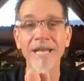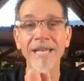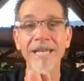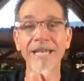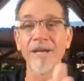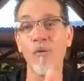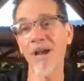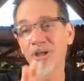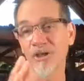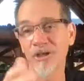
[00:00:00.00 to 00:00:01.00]
Any
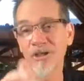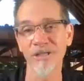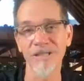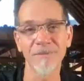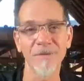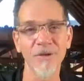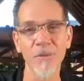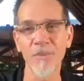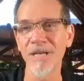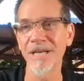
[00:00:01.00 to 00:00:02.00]
questions? I'm going
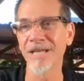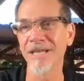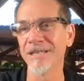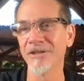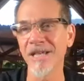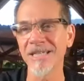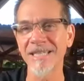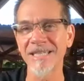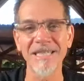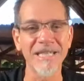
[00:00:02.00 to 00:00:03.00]
to open it
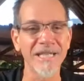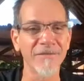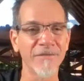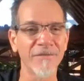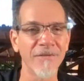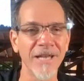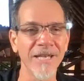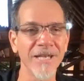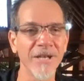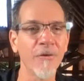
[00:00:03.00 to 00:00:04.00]
just to see if you have
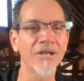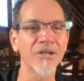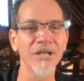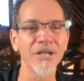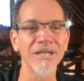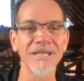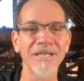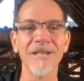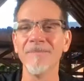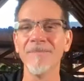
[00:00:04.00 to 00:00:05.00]
any questions.
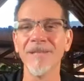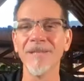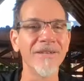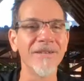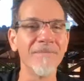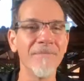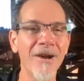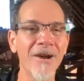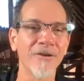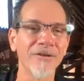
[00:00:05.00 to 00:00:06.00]
Beloved
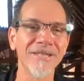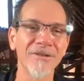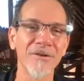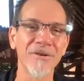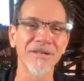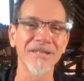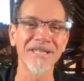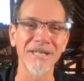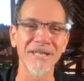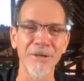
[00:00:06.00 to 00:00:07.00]
Meryl, it's so good to
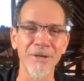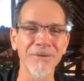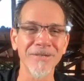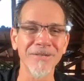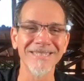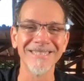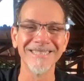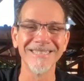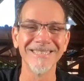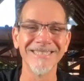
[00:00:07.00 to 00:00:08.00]
see you.
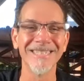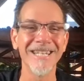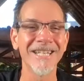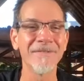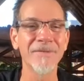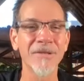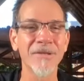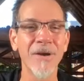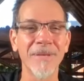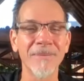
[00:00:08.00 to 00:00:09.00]
And I'm
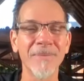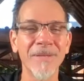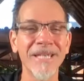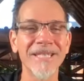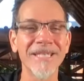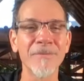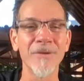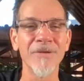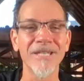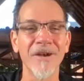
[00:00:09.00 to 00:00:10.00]
so happy. Please
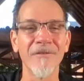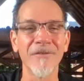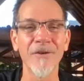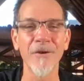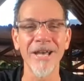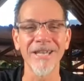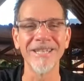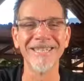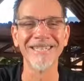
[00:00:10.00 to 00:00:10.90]
unmute yourself. Nice Go to ahead. see